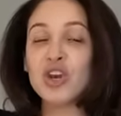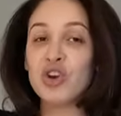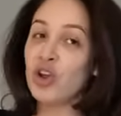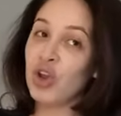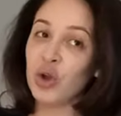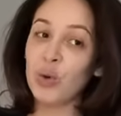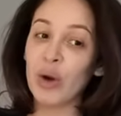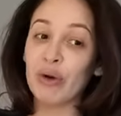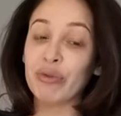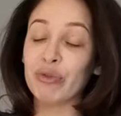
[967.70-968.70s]
knew
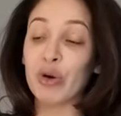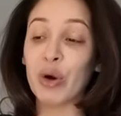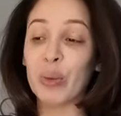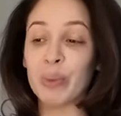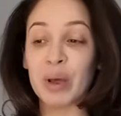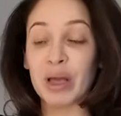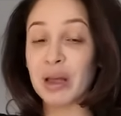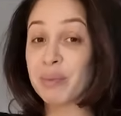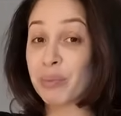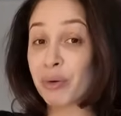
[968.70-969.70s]
from
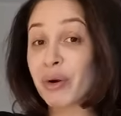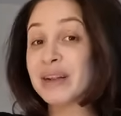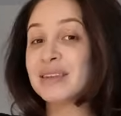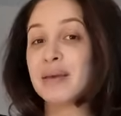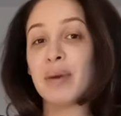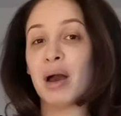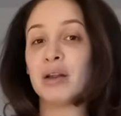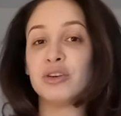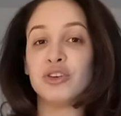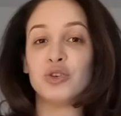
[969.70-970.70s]
pretty
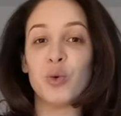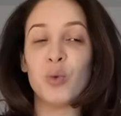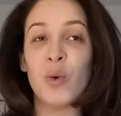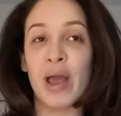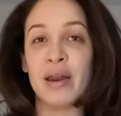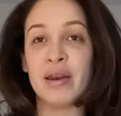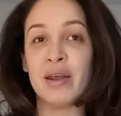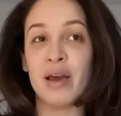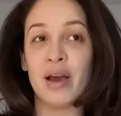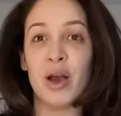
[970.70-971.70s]
much
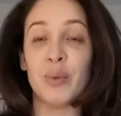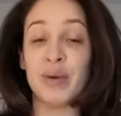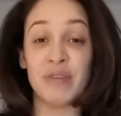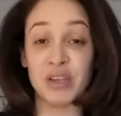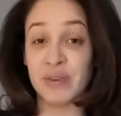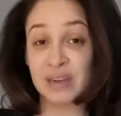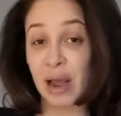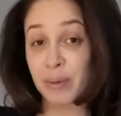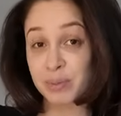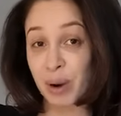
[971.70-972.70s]
when we first found out
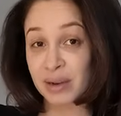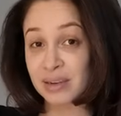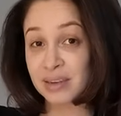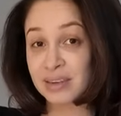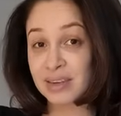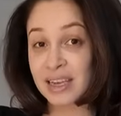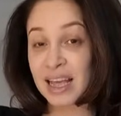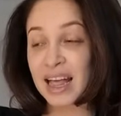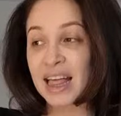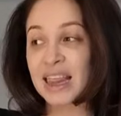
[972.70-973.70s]
I was pregnant
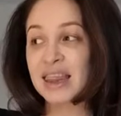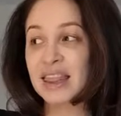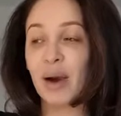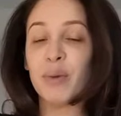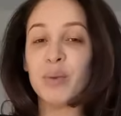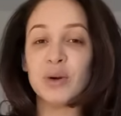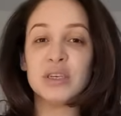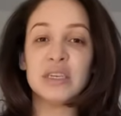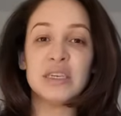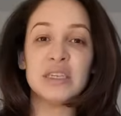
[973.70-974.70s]
that we
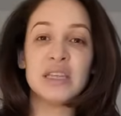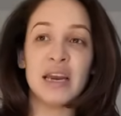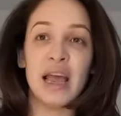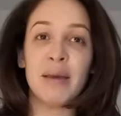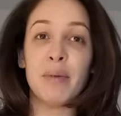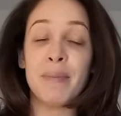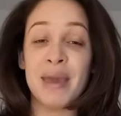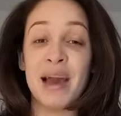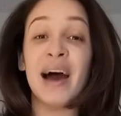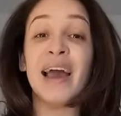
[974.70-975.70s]
wanted the name
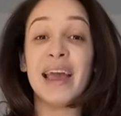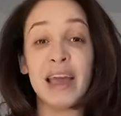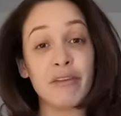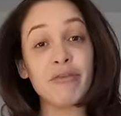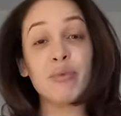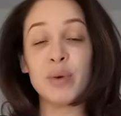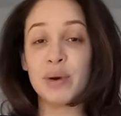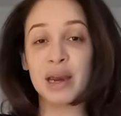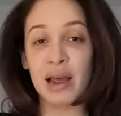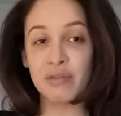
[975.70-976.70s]
Mia if we were
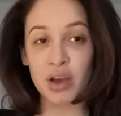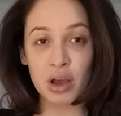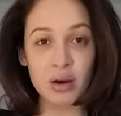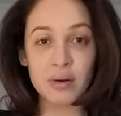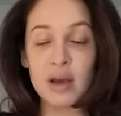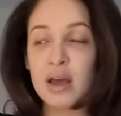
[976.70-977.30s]
going to have a girl.